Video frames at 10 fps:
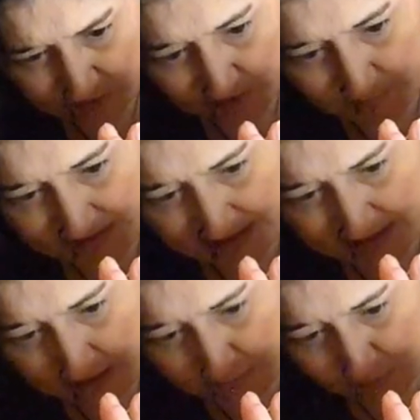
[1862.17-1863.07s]
Some
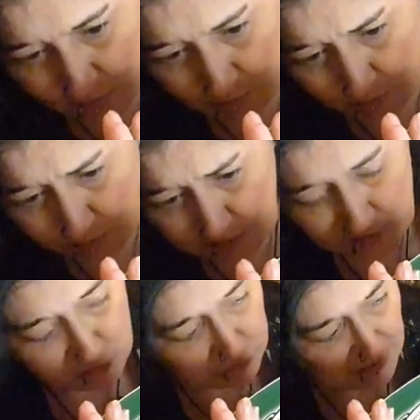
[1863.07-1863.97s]
say it was all
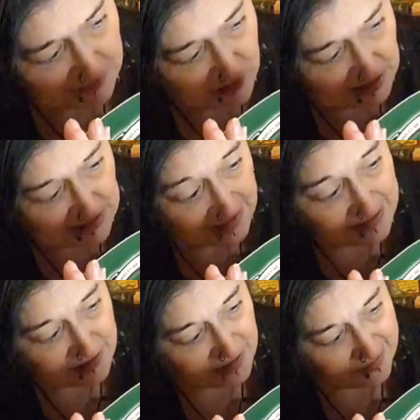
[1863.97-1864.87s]
a tragic
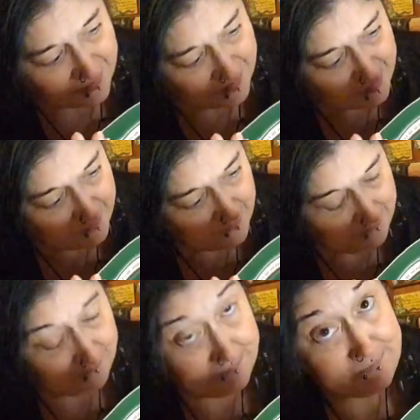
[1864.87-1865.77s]
accident.
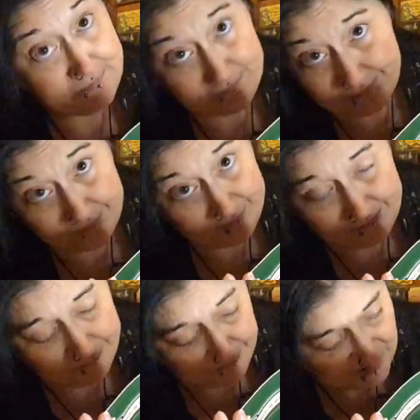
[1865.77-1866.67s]

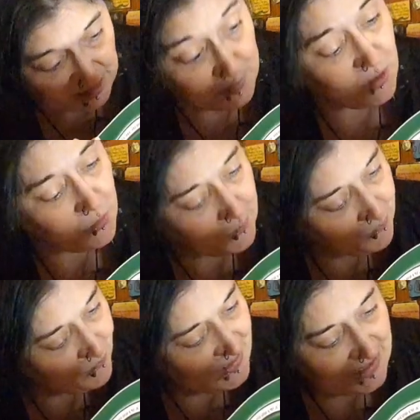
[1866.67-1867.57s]
Typical.
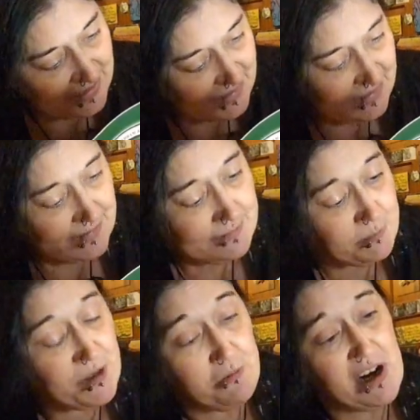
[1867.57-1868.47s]

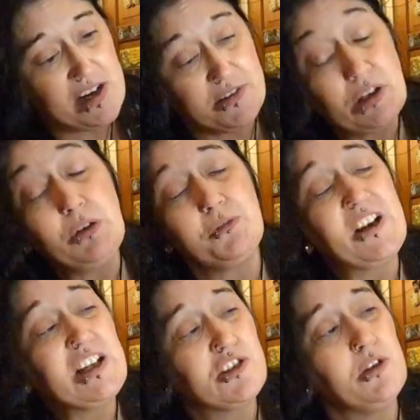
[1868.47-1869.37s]
But they're right,
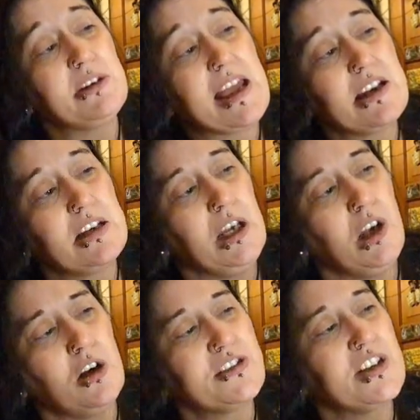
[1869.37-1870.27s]
things do get
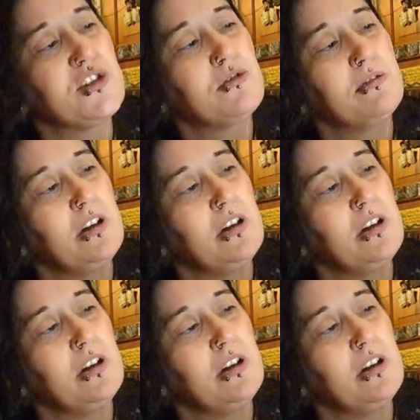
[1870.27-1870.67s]
lost in